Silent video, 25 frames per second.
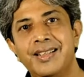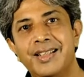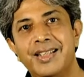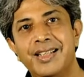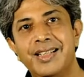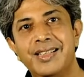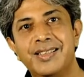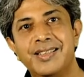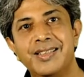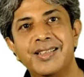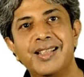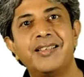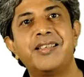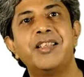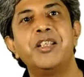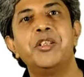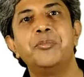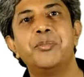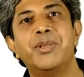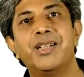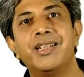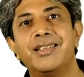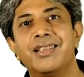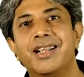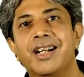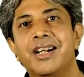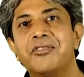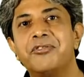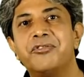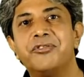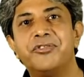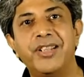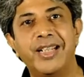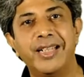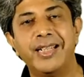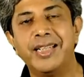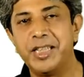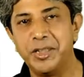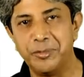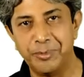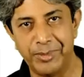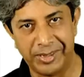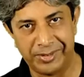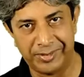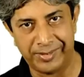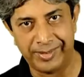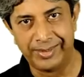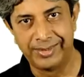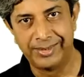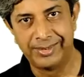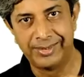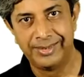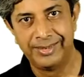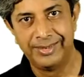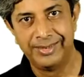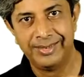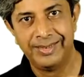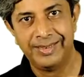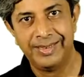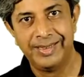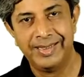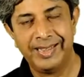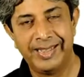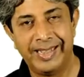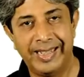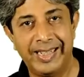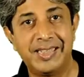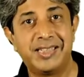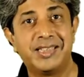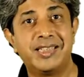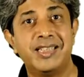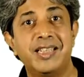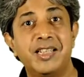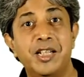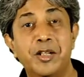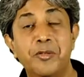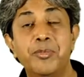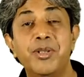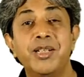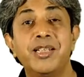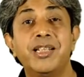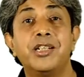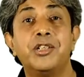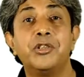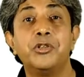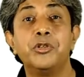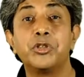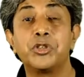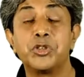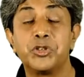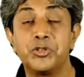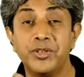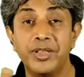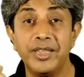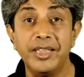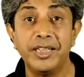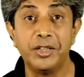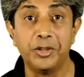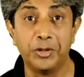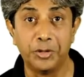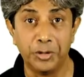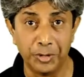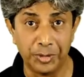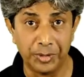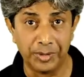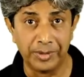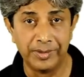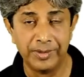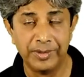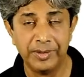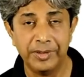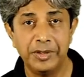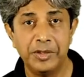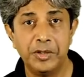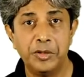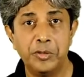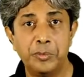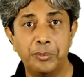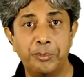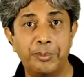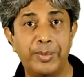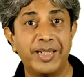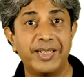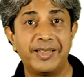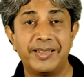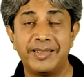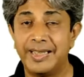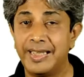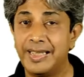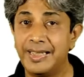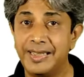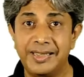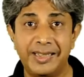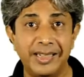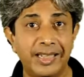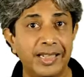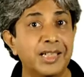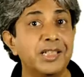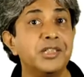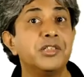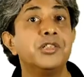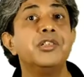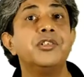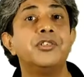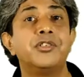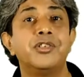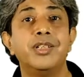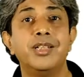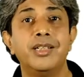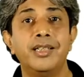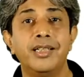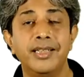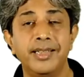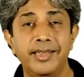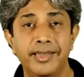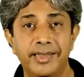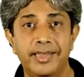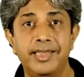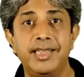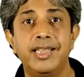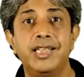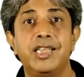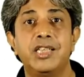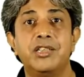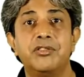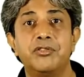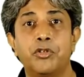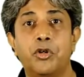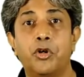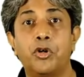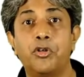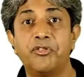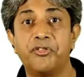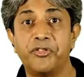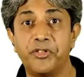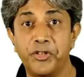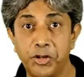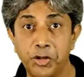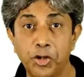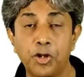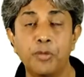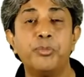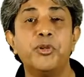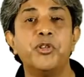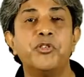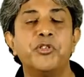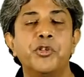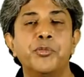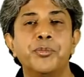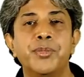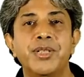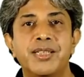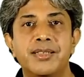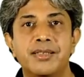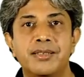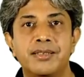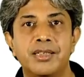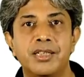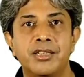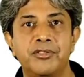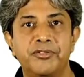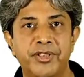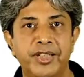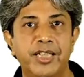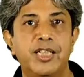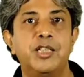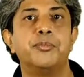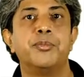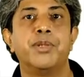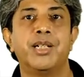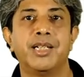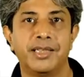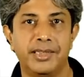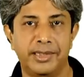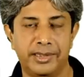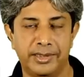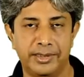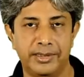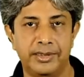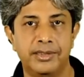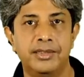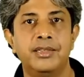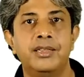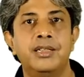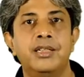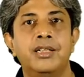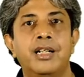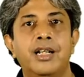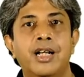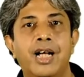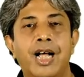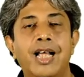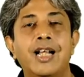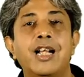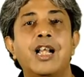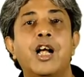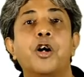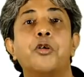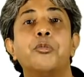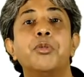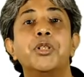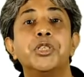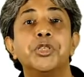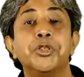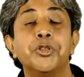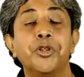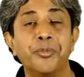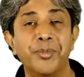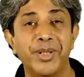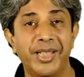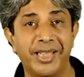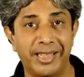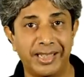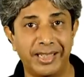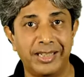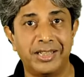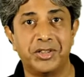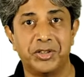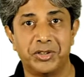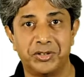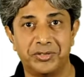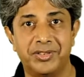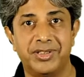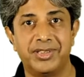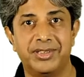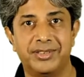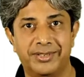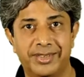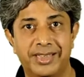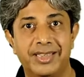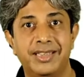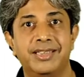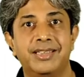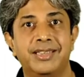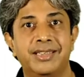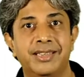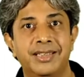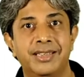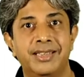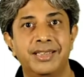is nothing but a vanity metric. It's a number that looks really good, but it isn't really indicative of your performance as an affiliate marketer and how much you're making out of it, right?